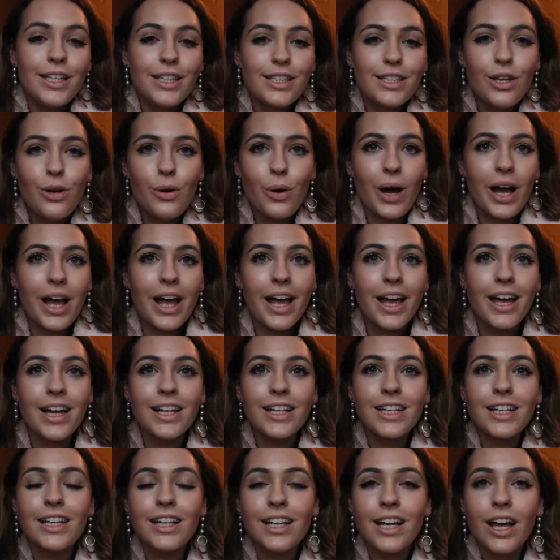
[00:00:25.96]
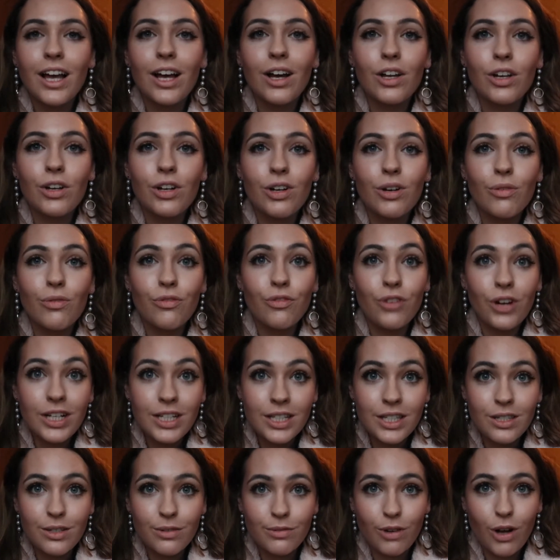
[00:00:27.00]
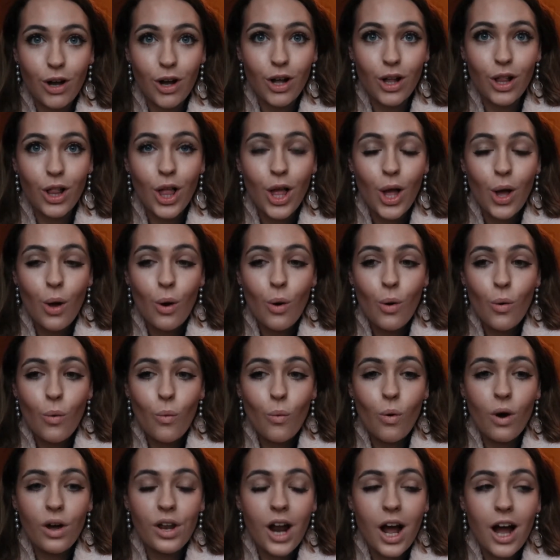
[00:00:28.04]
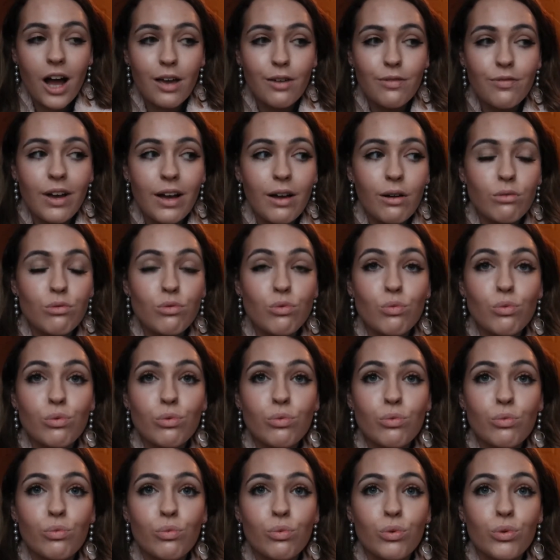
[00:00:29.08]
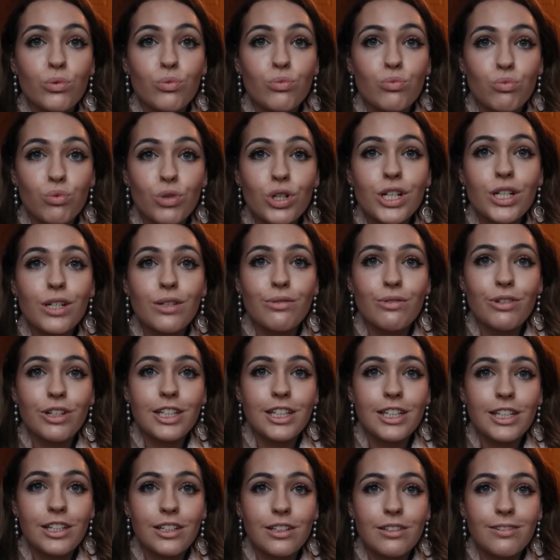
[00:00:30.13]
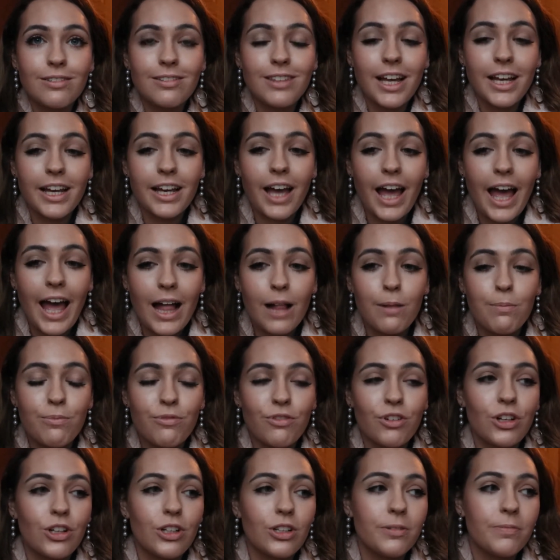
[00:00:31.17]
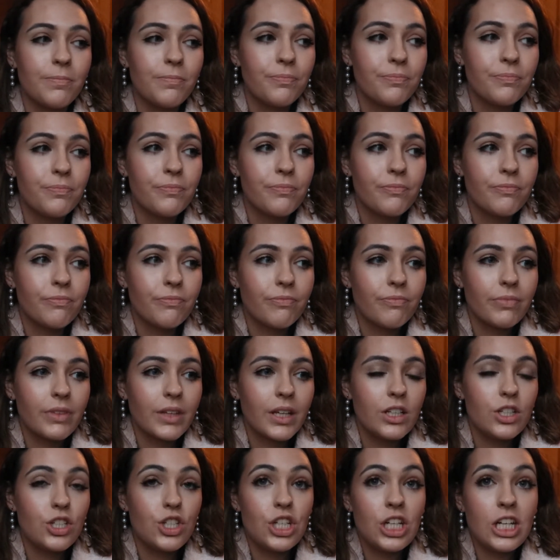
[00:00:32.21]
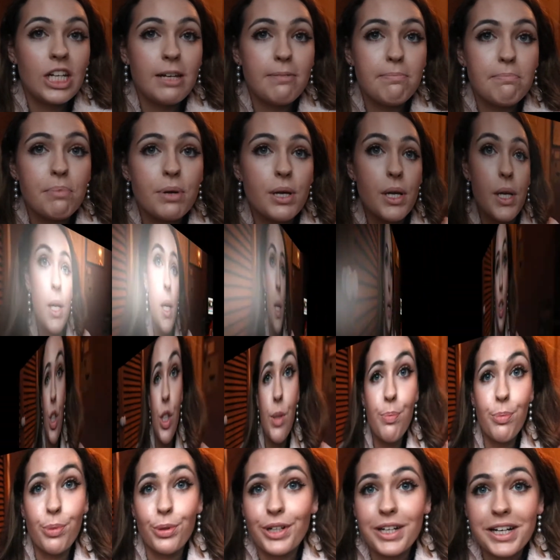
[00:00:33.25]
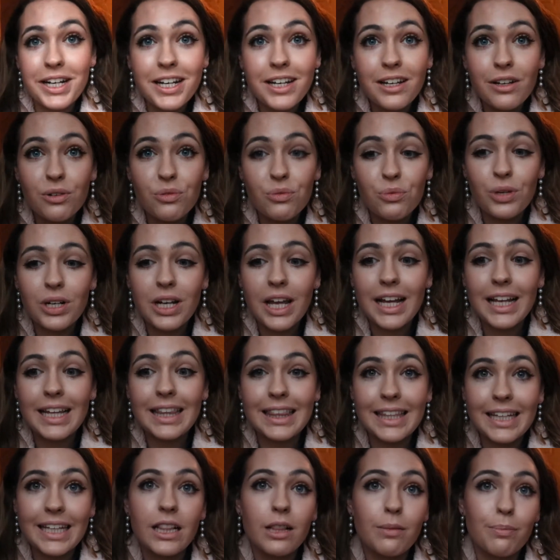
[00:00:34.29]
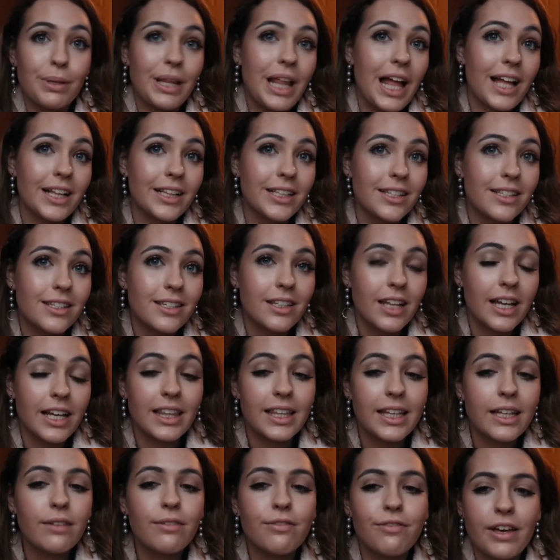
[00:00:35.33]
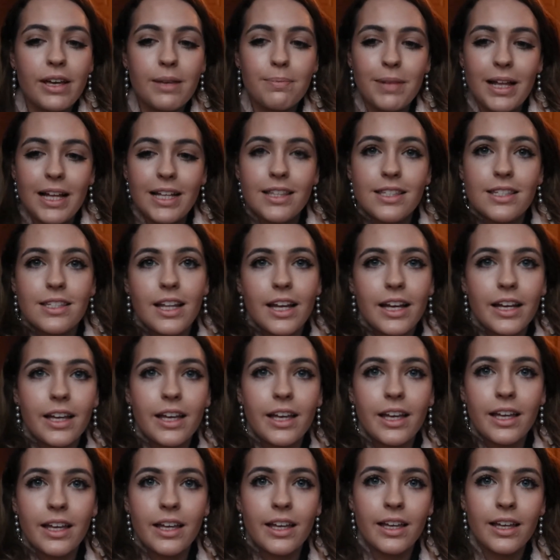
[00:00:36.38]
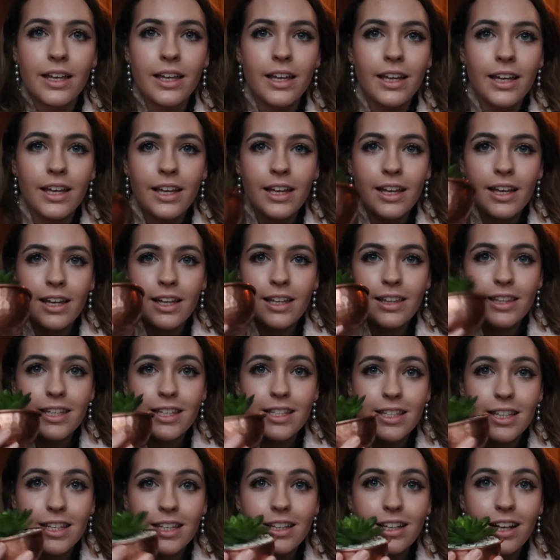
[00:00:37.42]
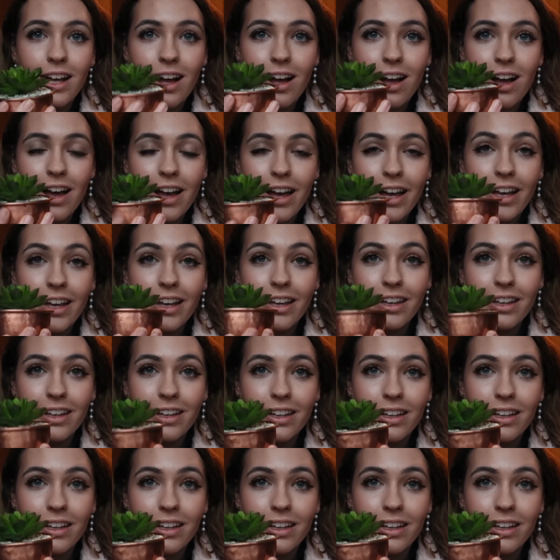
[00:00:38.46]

So first of all, what I found was really like helpful, cheap, pretty were like little plants, like little fake plants, like this little guy.